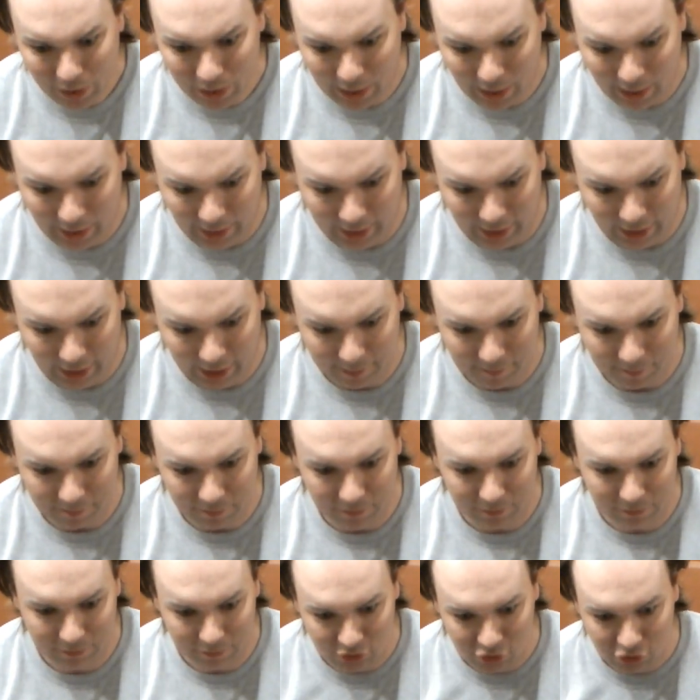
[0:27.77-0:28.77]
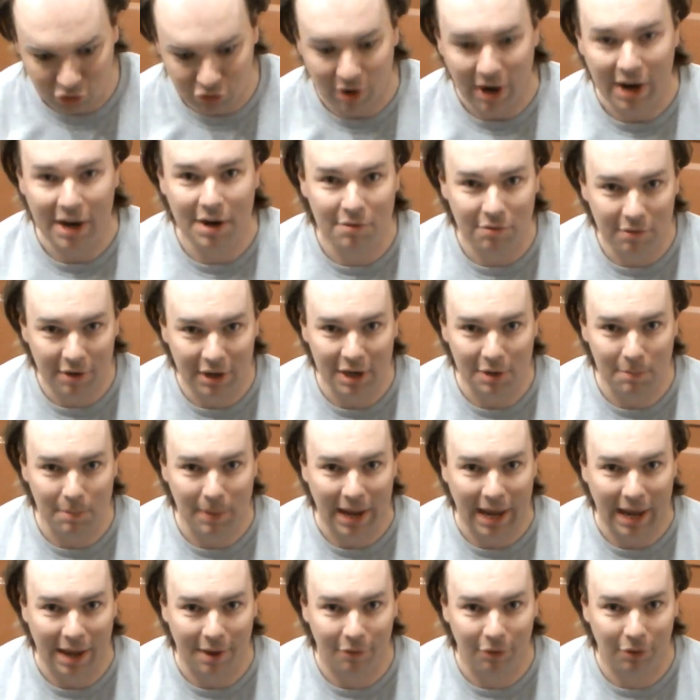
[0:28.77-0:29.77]
It's great, really
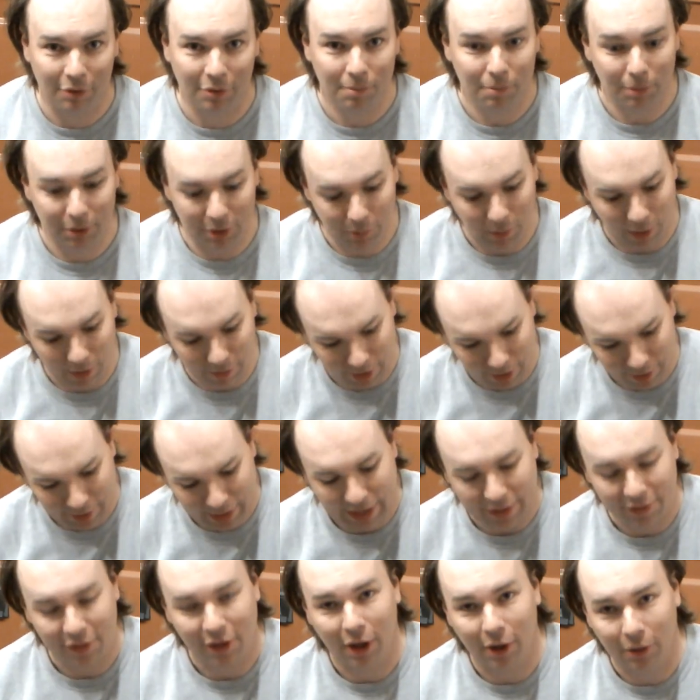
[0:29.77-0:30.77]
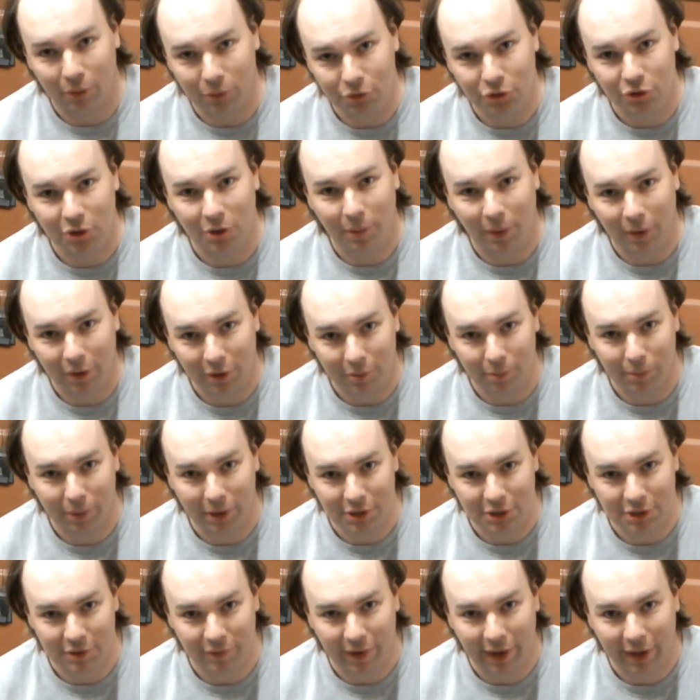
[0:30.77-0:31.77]
powerful, but it won't go down the holes, so it won't
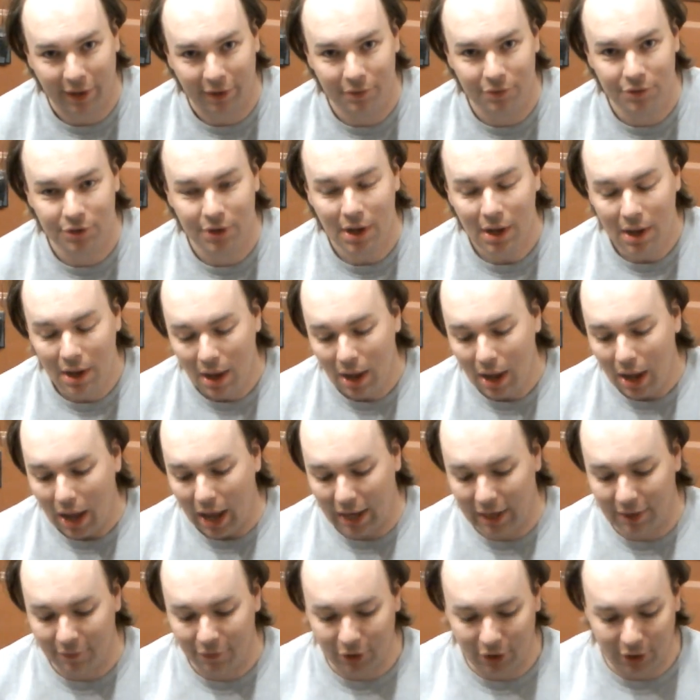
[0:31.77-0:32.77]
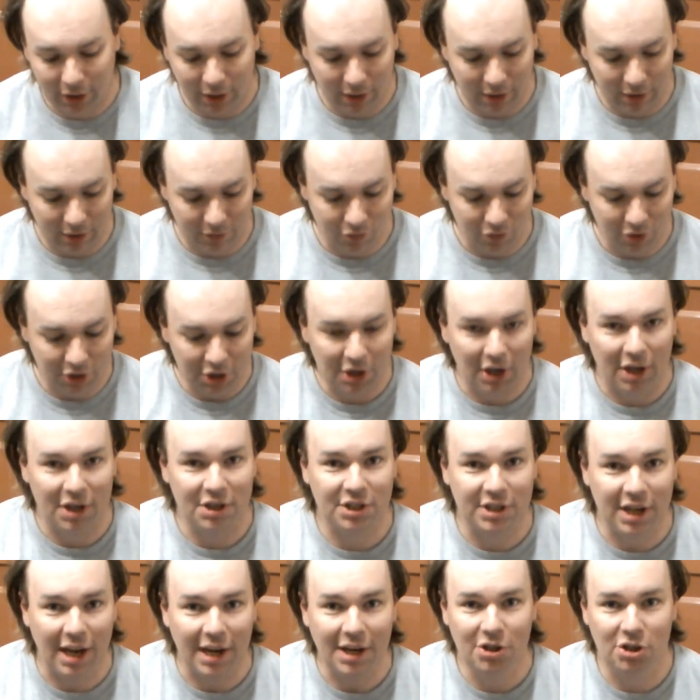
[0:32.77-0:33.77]
compress the valves. And I've got a really nice
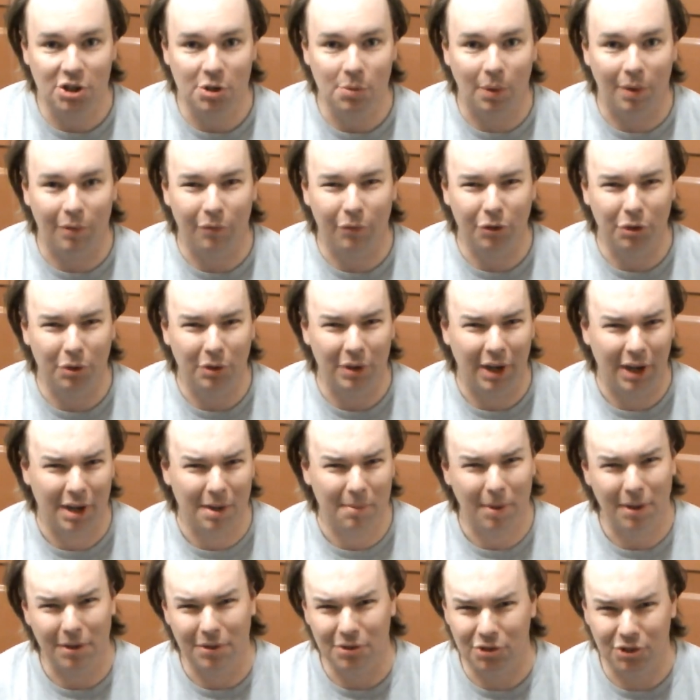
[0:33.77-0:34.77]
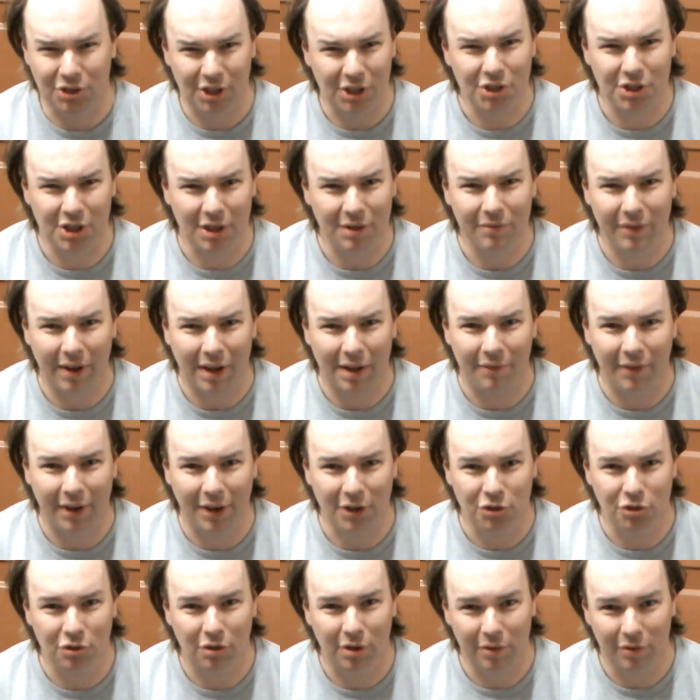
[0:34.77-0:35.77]
dainty one for doing like a modern 16 valve
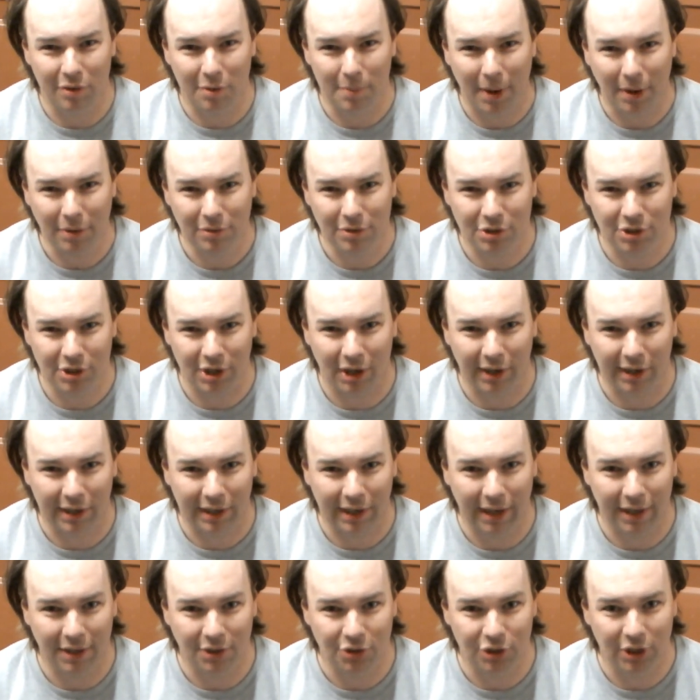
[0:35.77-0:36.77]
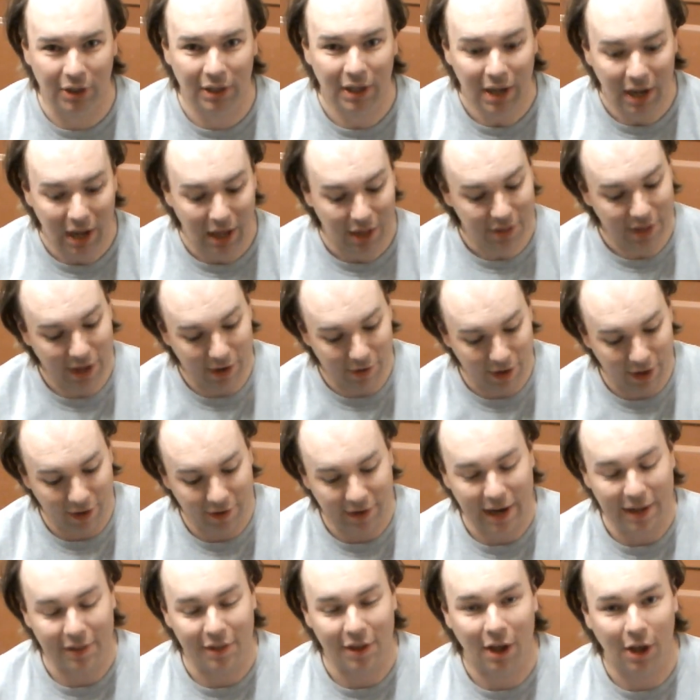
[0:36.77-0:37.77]
engine or even a motorcycle engine. That'll go
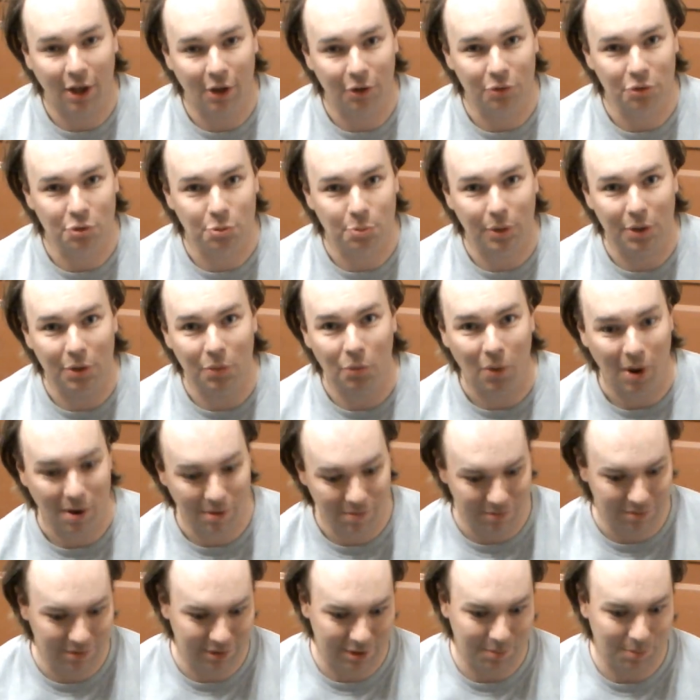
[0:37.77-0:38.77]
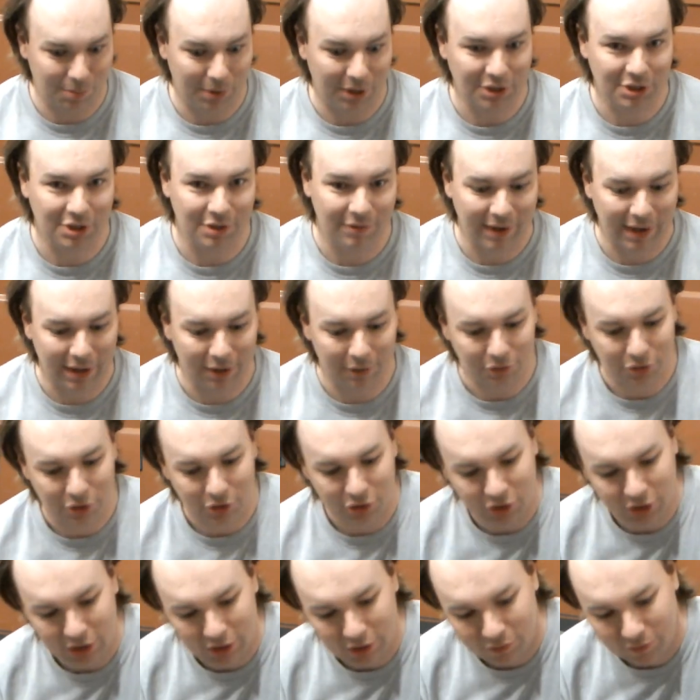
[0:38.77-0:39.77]
down the holes, but it won't compress the valves,
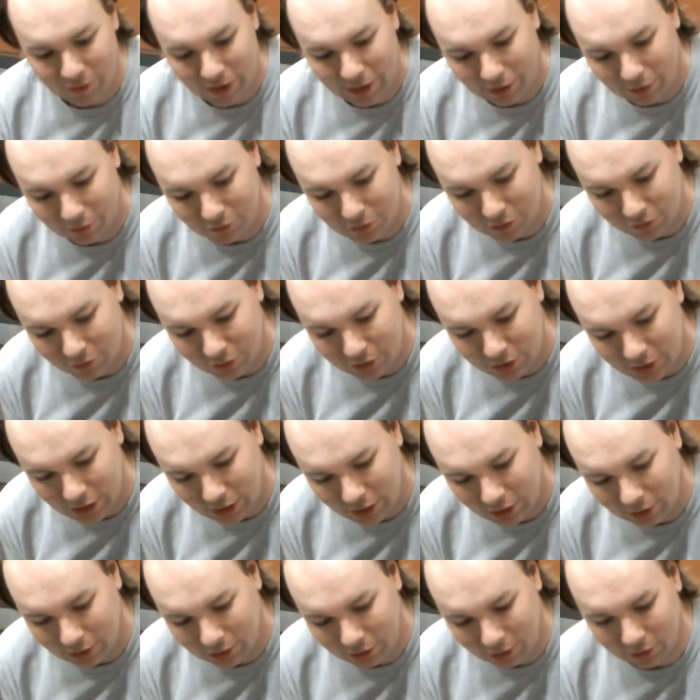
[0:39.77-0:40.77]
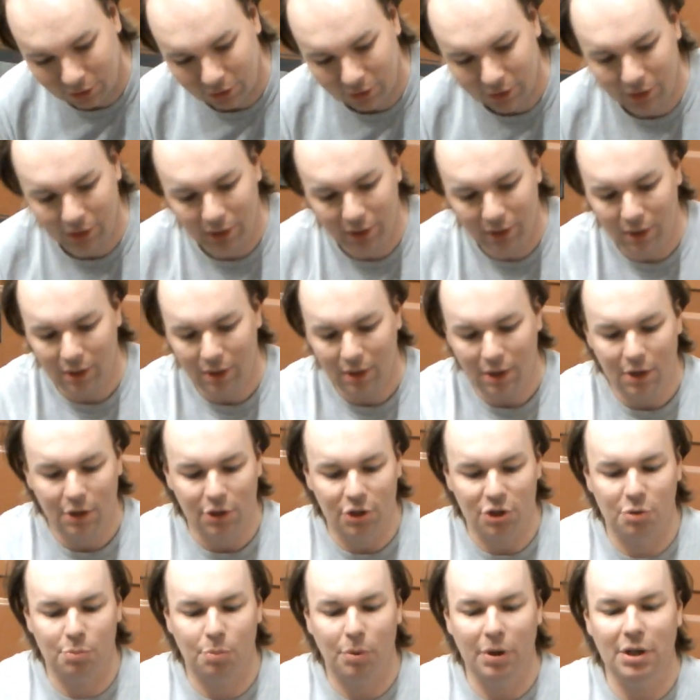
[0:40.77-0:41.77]
because these valves, if you take a look, the
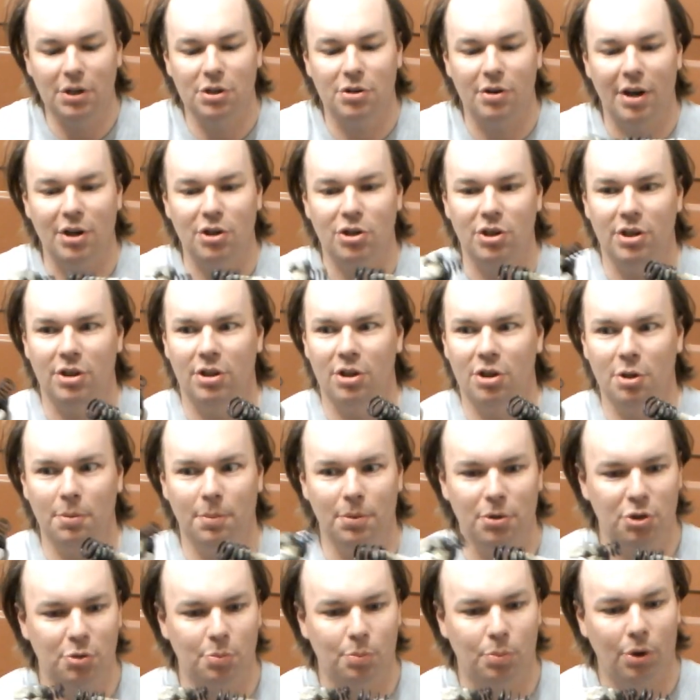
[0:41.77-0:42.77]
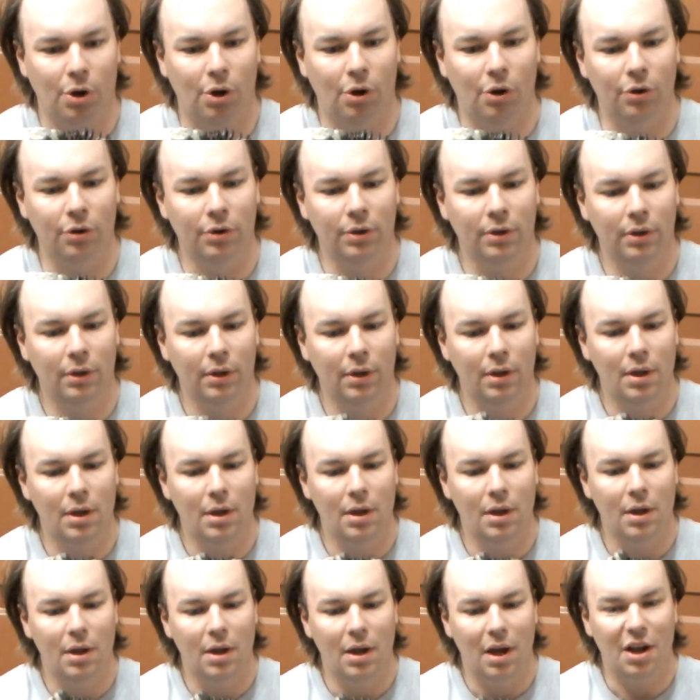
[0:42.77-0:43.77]
springs are actually, they're double sprung
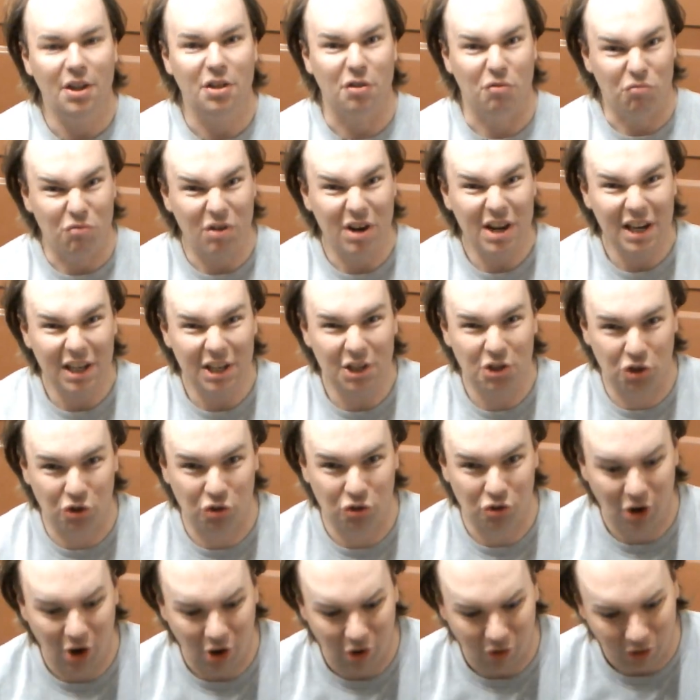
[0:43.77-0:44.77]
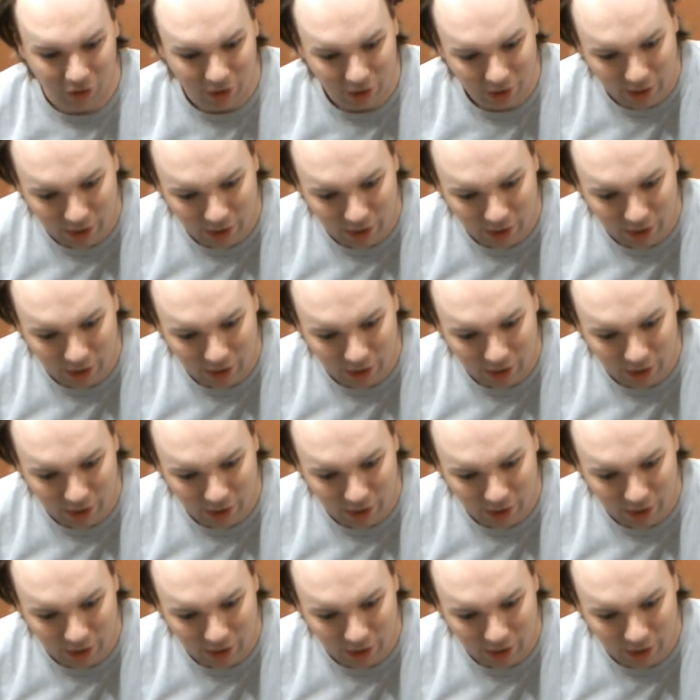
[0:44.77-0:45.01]
and they're really strong.